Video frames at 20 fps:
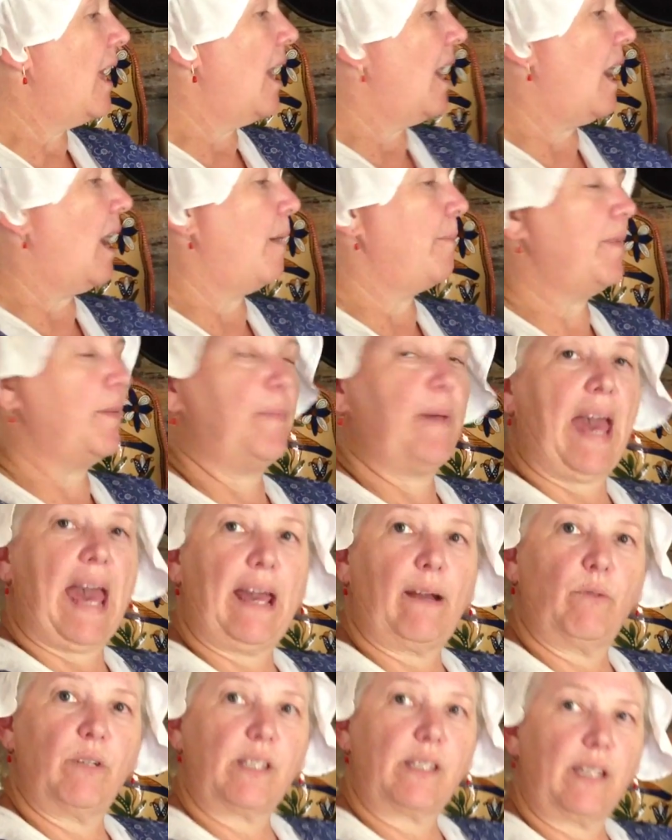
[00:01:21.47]
The
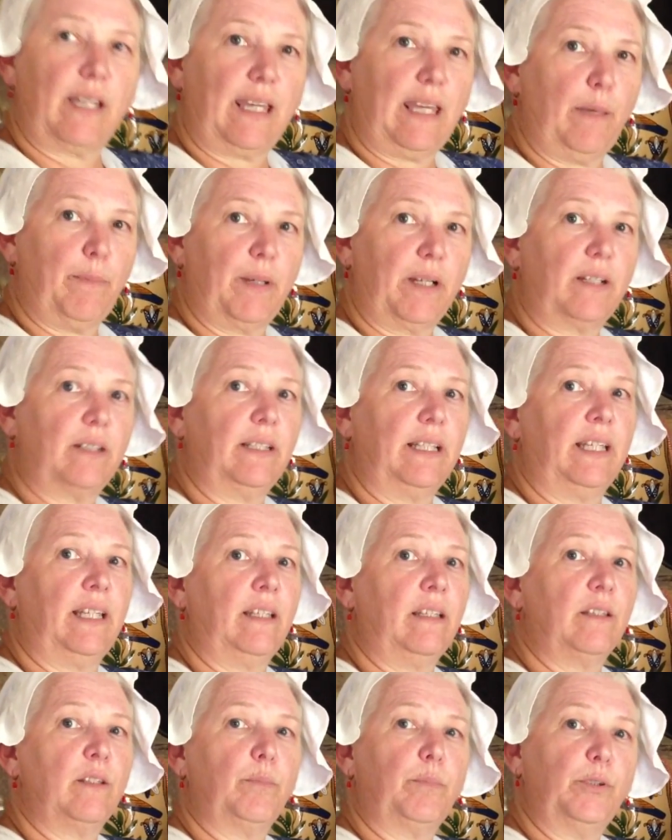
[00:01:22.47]
bag was to keep it
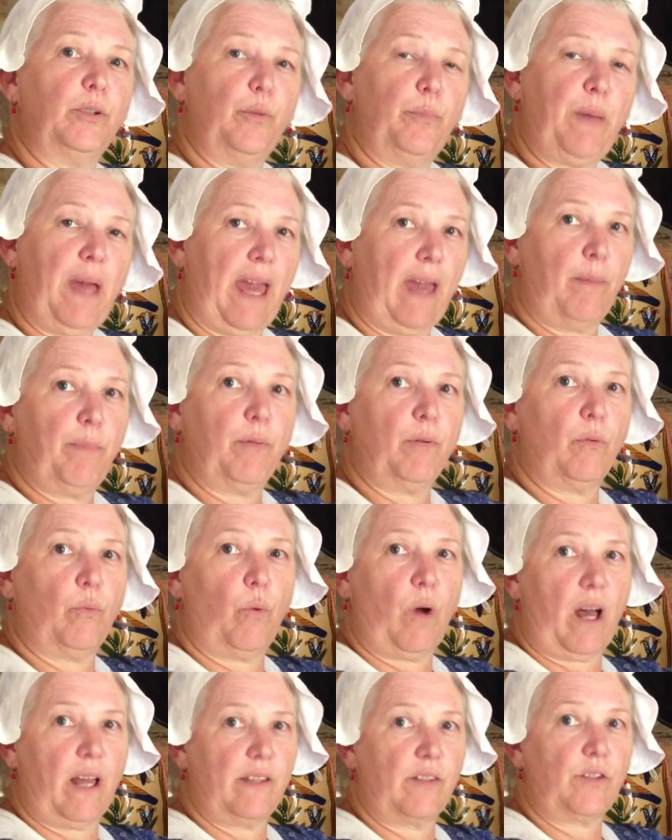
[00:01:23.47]
clean. The blue paper
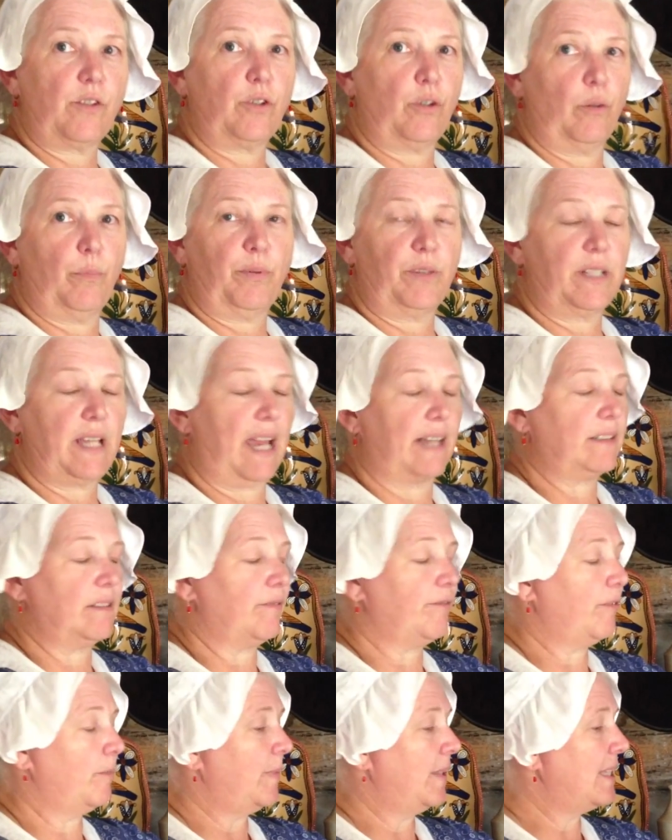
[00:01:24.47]
was to protect it
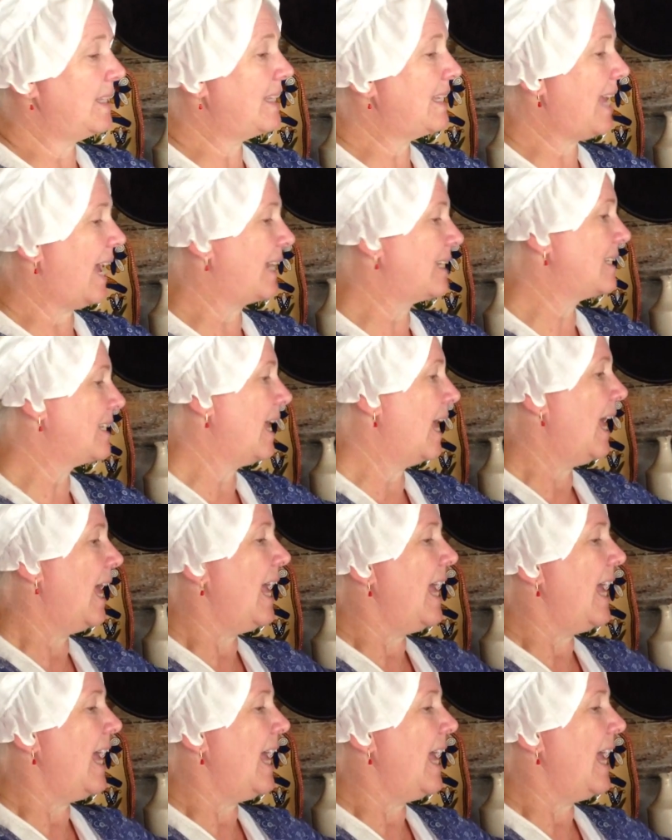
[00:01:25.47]
from insects.